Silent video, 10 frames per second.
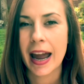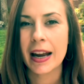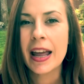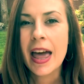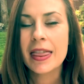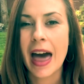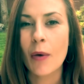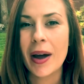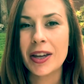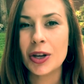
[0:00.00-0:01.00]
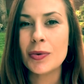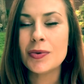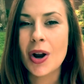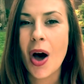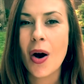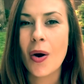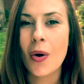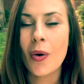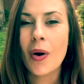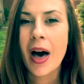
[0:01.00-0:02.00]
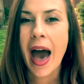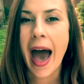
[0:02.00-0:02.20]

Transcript: and that way you know